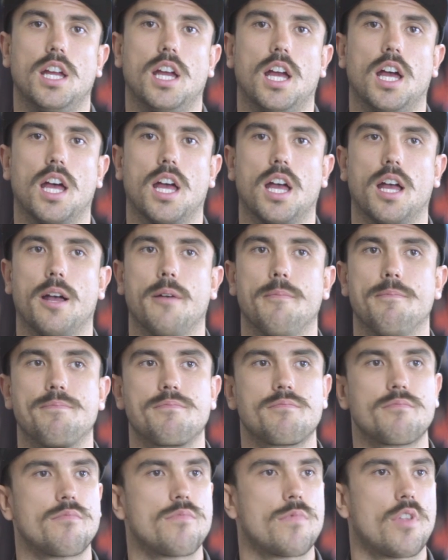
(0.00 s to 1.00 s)
You
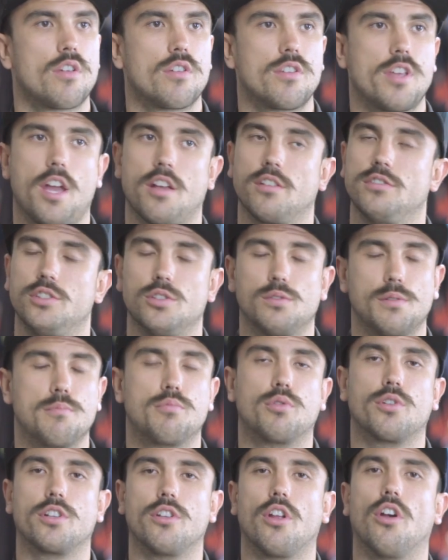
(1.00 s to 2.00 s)
want to be
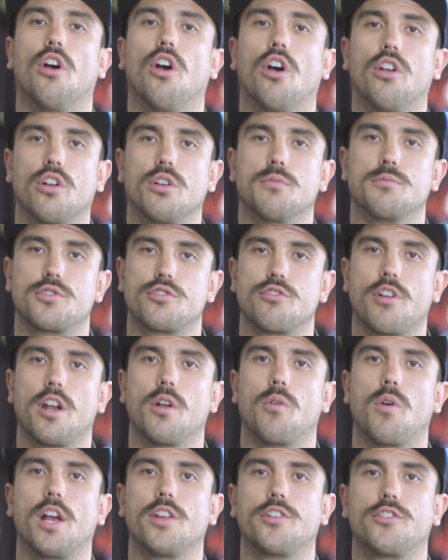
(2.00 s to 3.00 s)
putting the herd on them
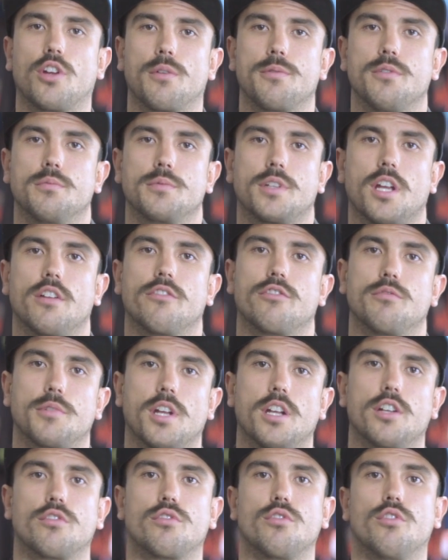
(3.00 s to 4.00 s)
straight away, stopping them from
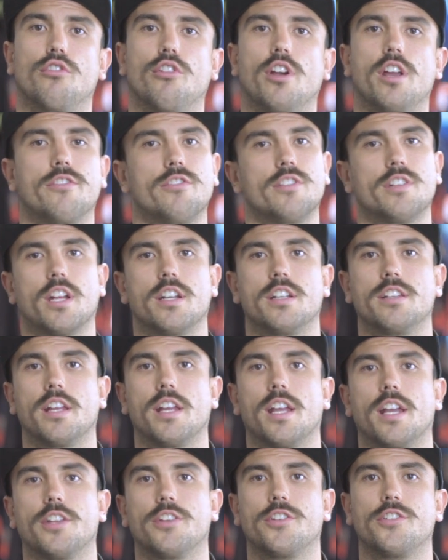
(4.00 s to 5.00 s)
getting through the reef and getting
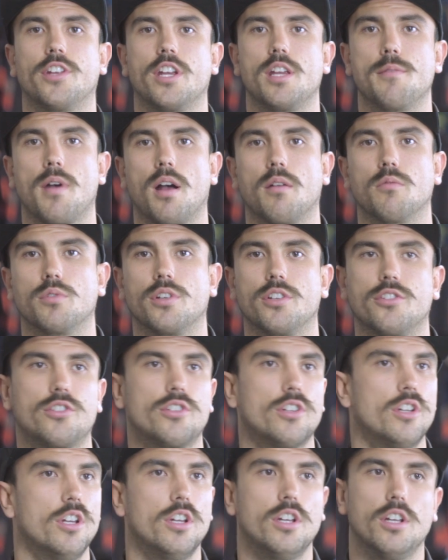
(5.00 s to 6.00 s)
their head of steam up,
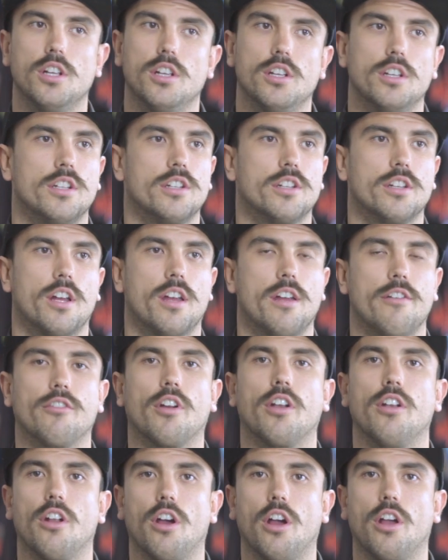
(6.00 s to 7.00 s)
which, you know,
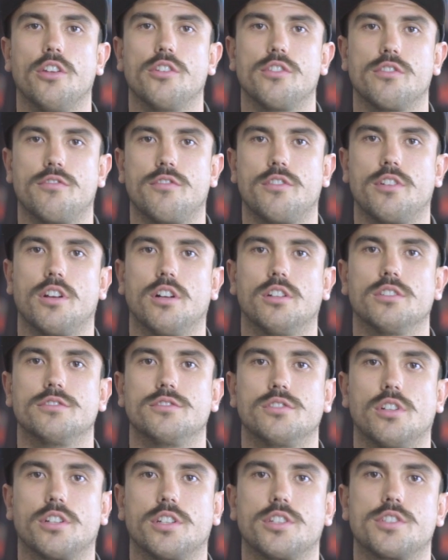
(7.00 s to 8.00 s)
everyone knows of the
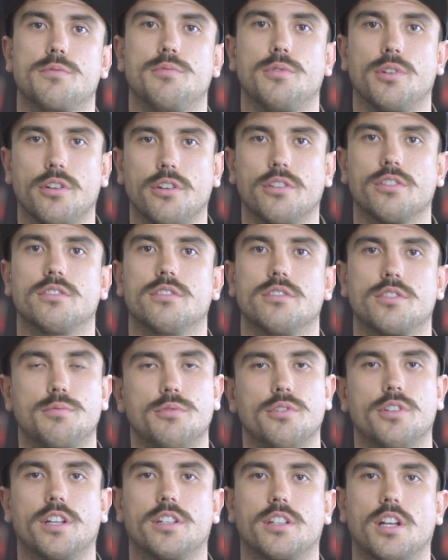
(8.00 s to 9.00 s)
old doggy spew
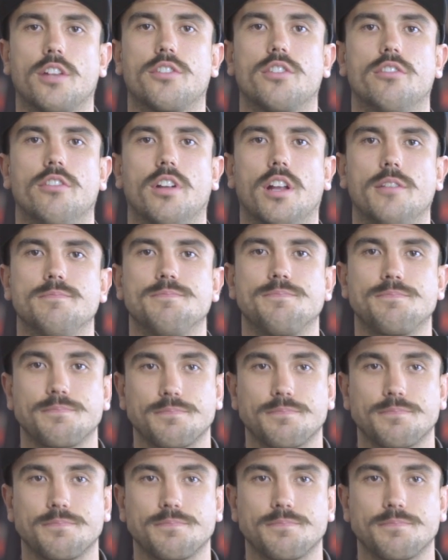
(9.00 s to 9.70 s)
their guts and run.